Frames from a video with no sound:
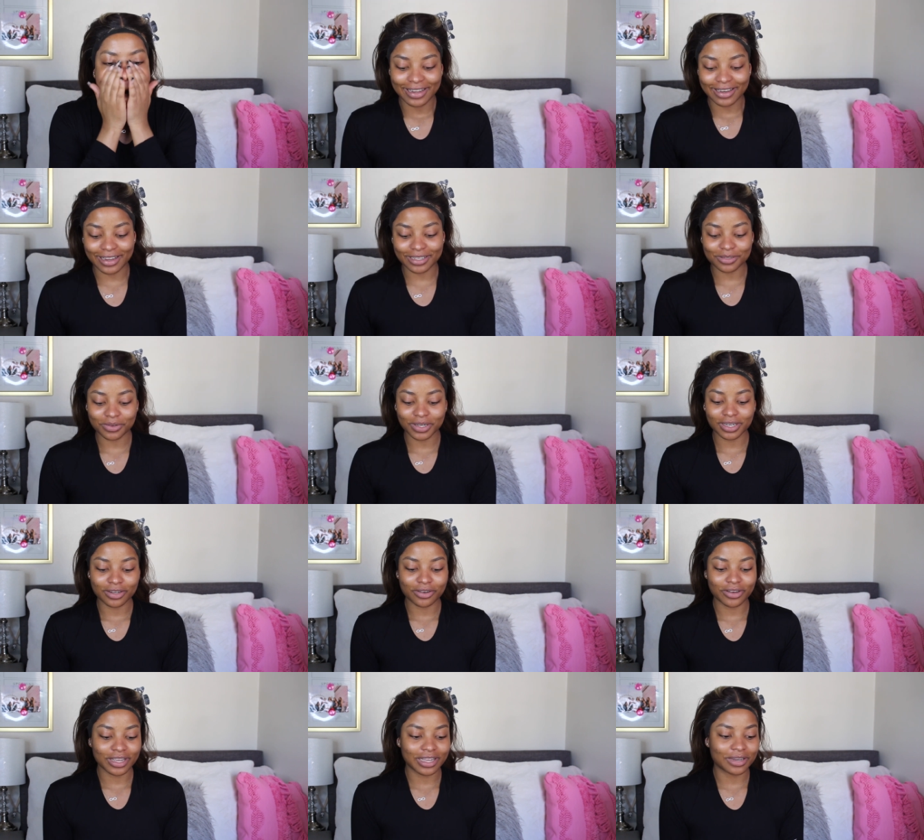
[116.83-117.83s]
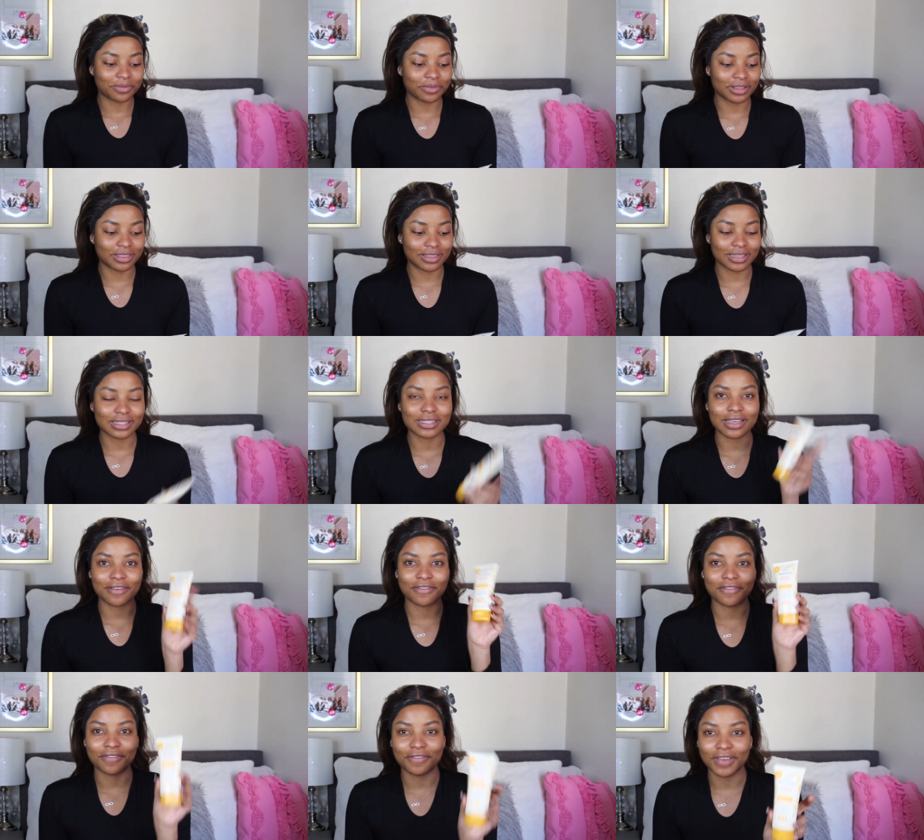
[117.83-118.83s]
Next we're going to go in with this
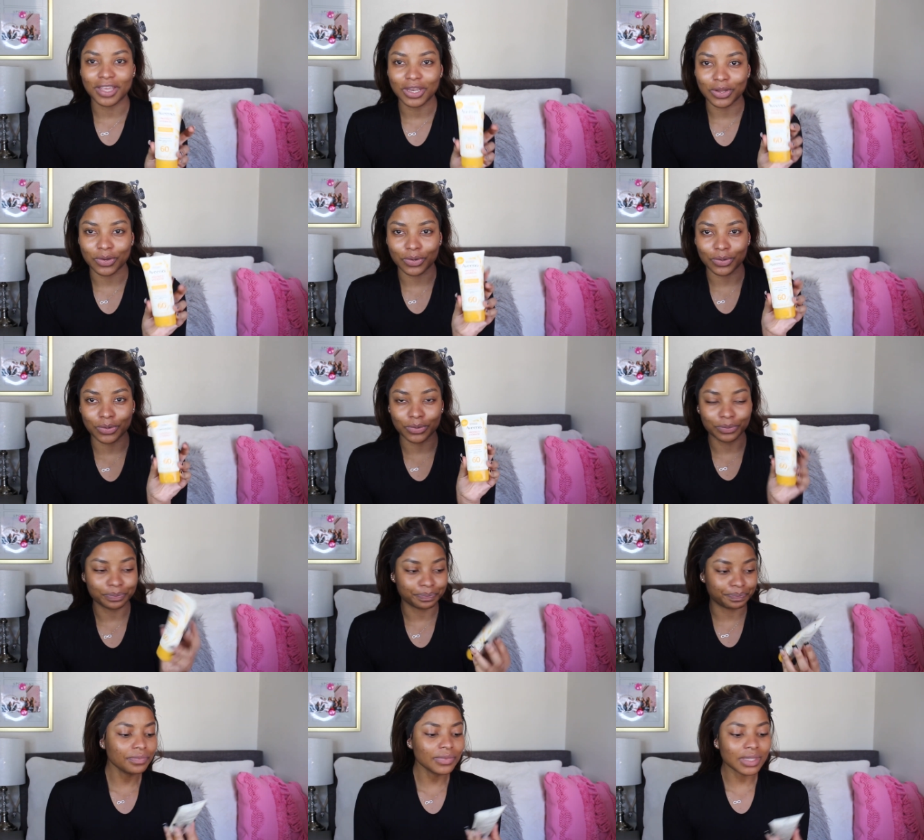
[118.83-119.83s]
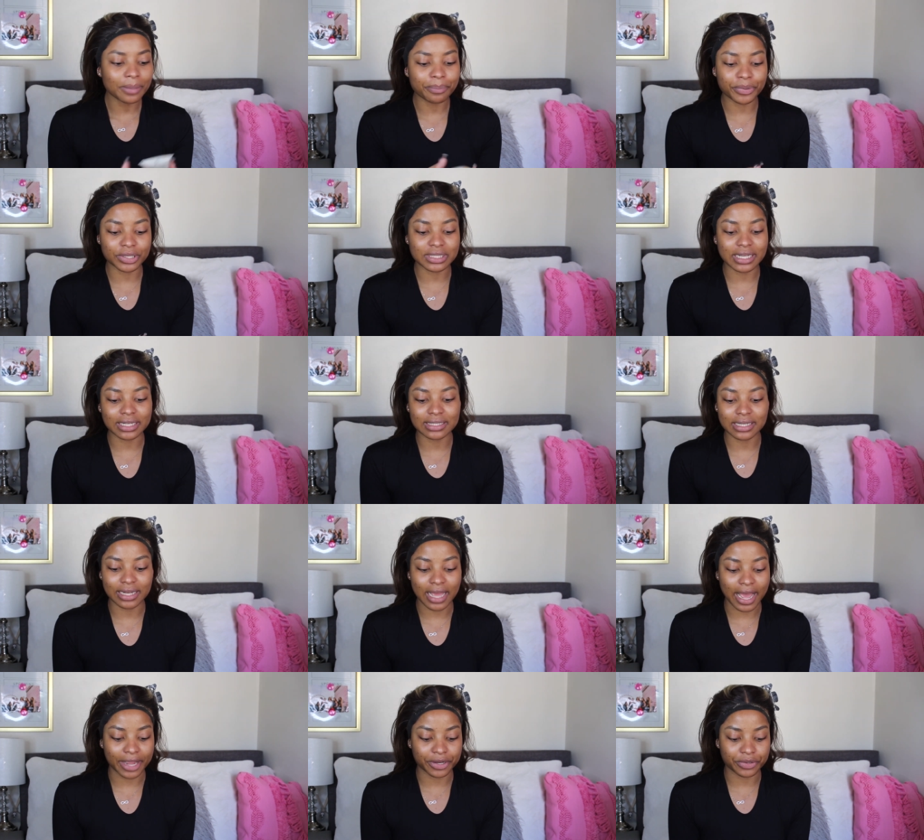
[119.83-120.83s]
Aveeno Protect and
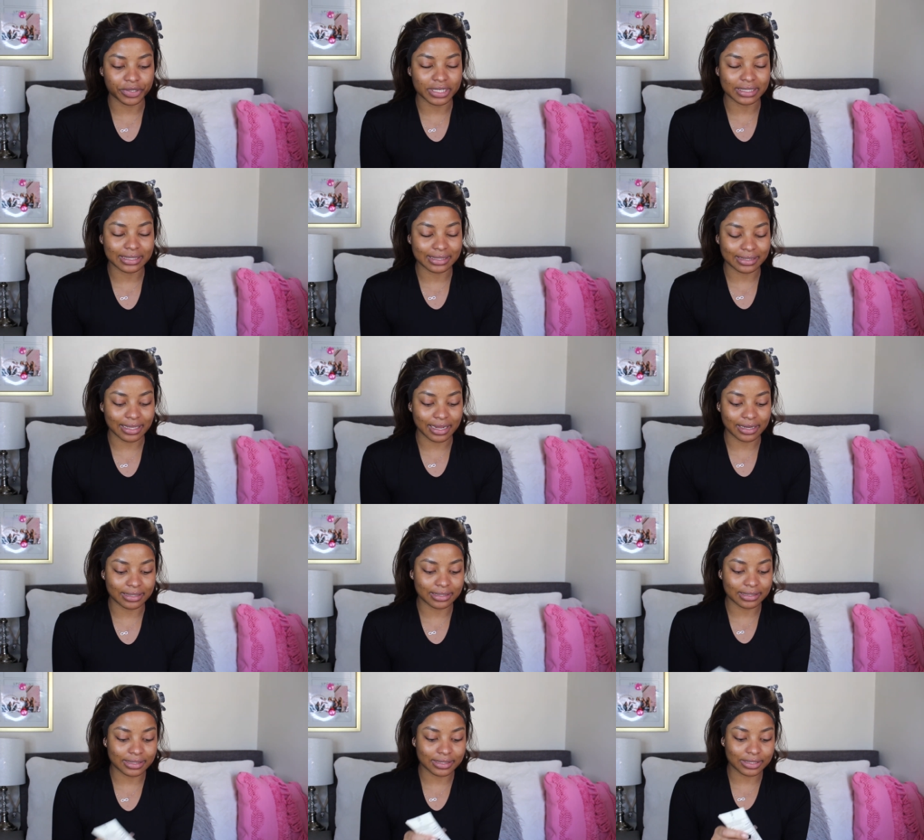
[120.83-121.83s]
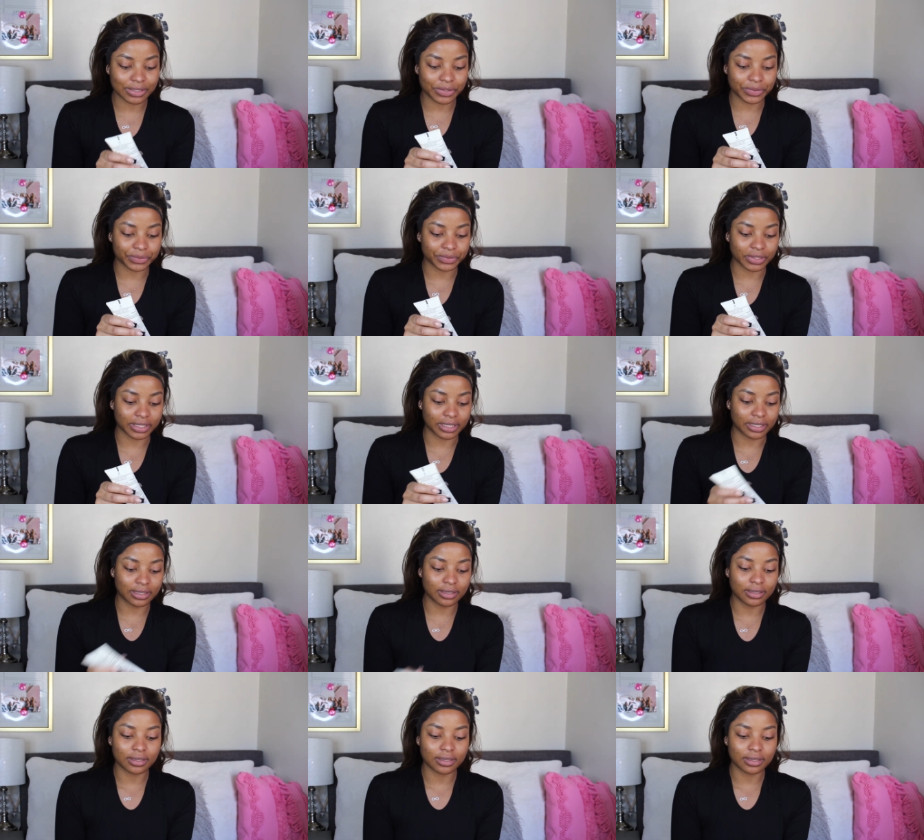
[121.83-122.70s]
Hydrate Sunscreen.